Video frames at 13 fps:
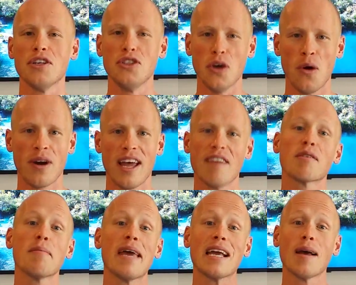Don't
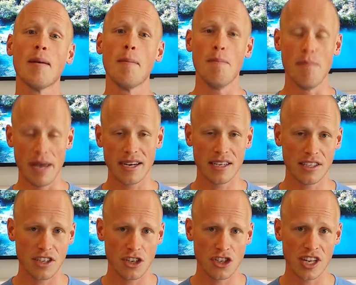ever make big
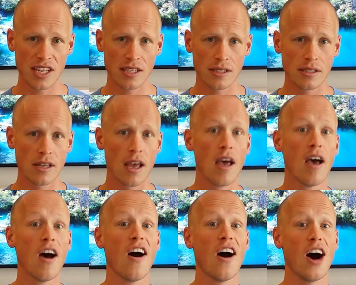decisions
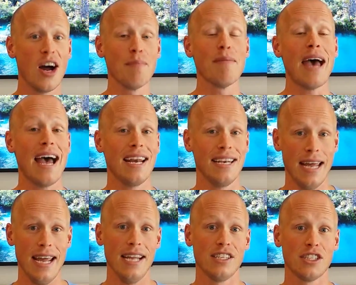on bad
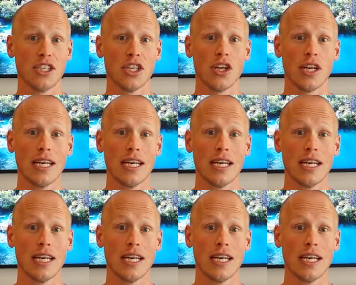days.